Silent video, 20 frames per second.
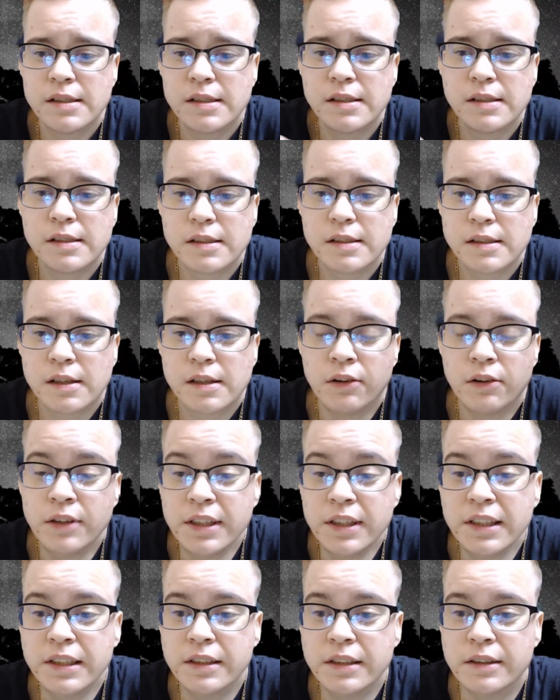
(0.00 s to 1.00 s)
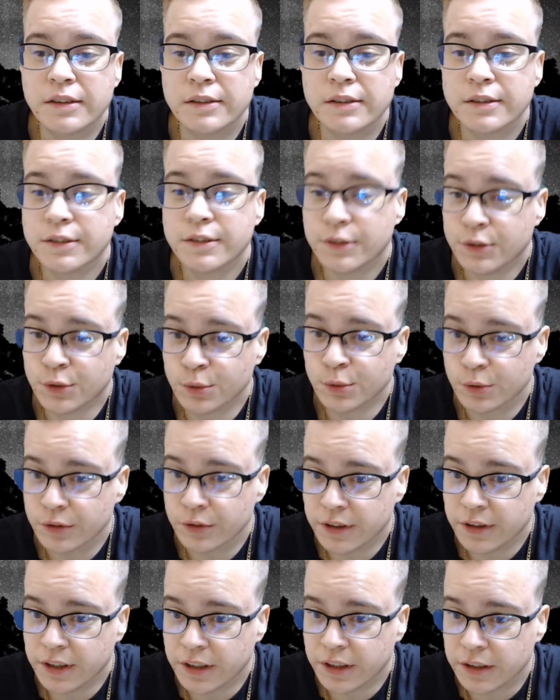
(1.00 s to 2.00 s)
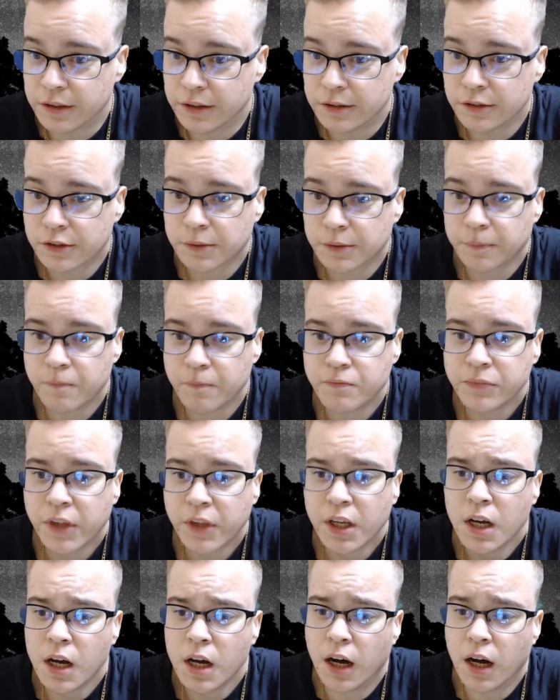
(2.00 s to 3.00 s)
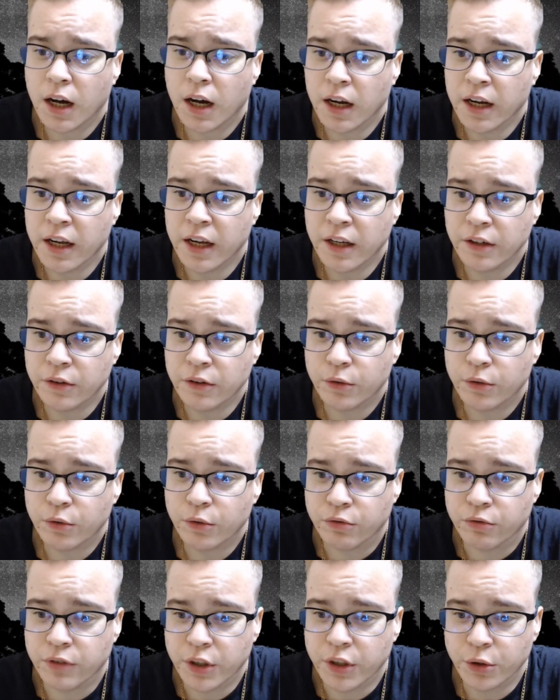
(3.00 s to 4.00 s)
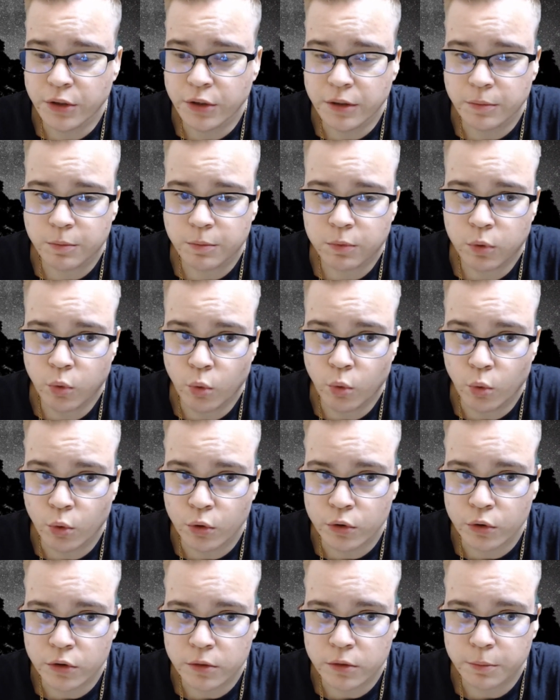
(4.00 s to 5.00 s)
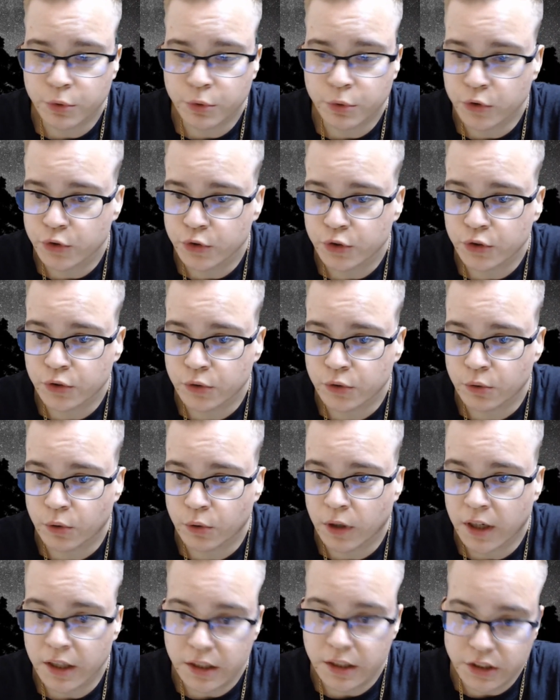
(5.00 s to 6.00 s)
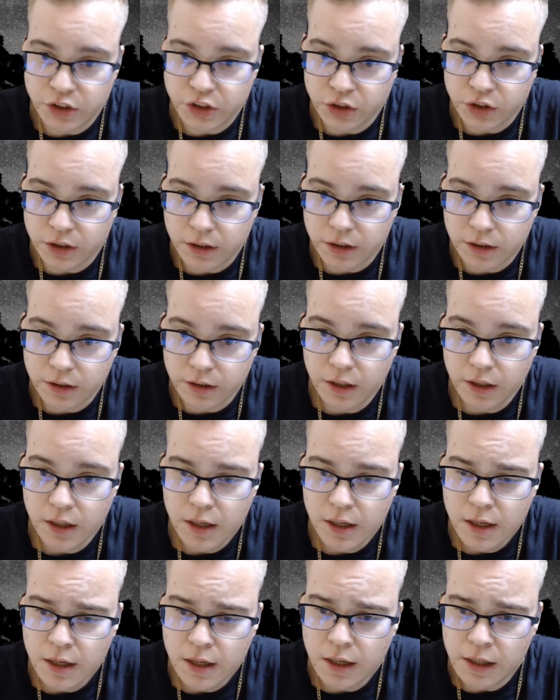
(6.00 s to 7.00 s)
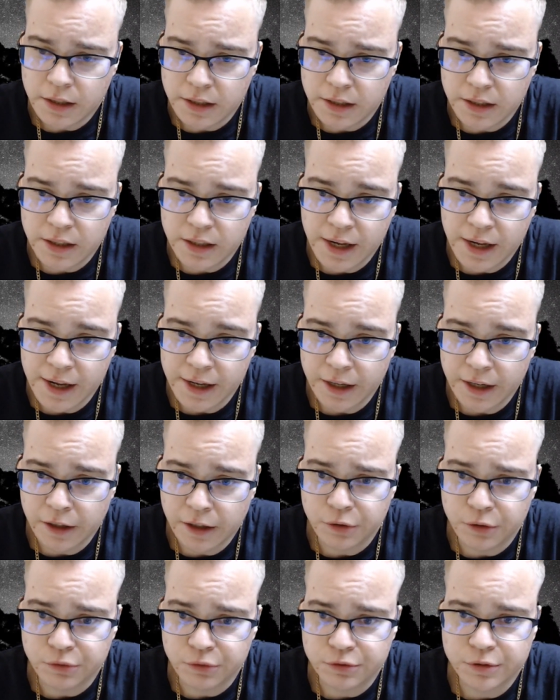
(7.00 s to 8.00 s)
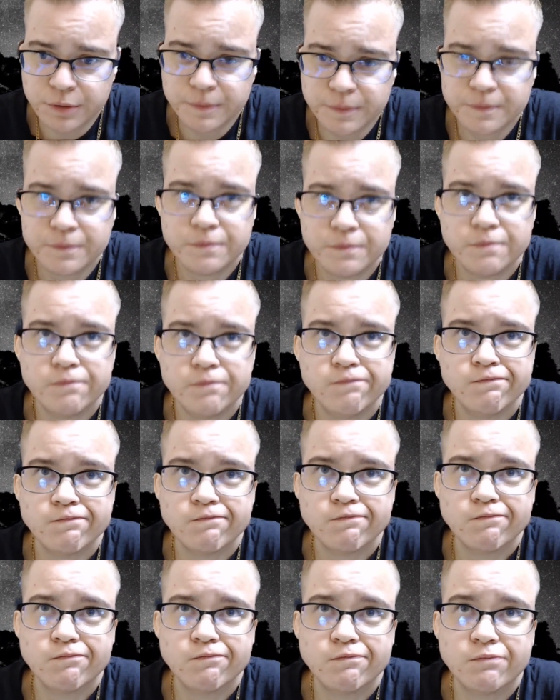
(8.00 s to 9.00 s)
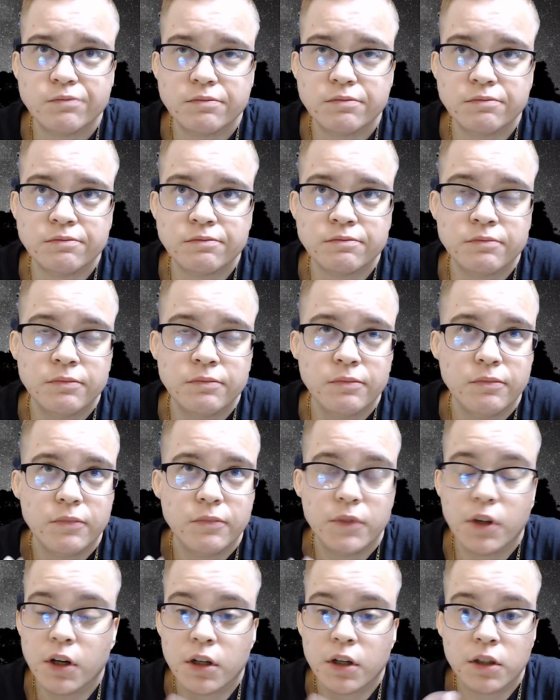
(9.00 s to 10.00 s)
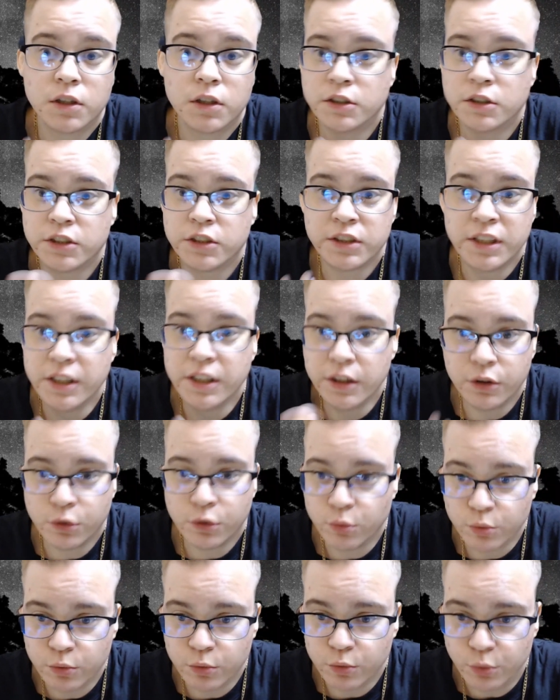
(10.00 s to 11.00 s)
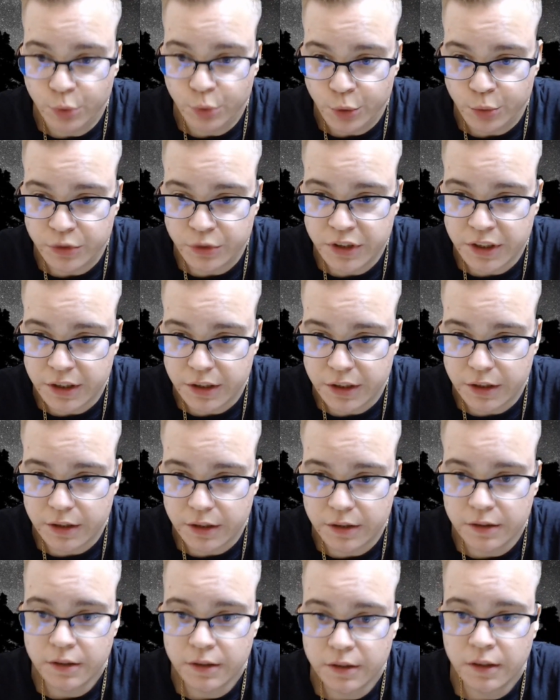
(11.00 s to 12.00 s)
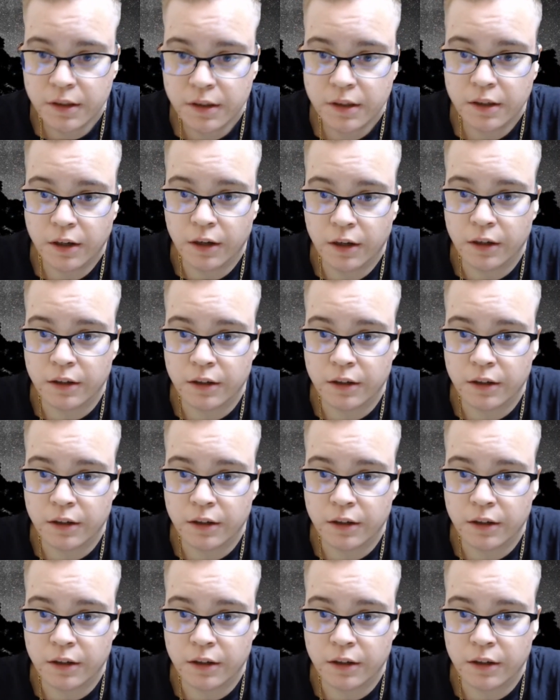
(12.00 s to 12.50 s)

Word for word: clean certain things. I had very poor personal hygiene. I didn't have mm, a teeth routine uh,